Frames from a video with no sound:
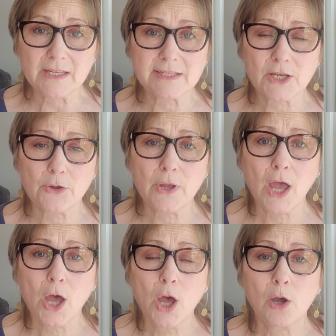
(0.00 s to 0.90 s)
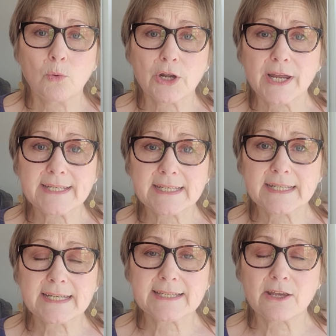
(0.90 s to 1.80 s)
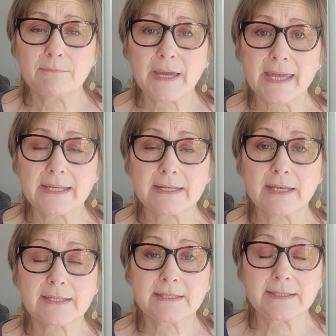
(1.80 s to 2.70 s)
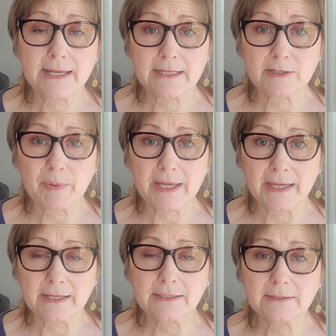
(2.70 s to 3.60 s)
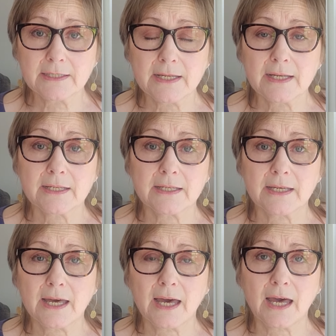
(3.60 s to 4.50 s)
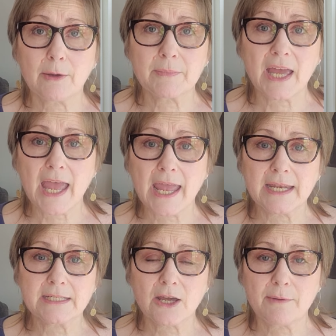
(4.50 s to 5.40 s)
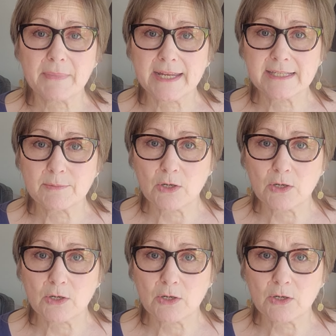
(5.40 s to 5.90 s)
So what I did is I made a second pair, and I made some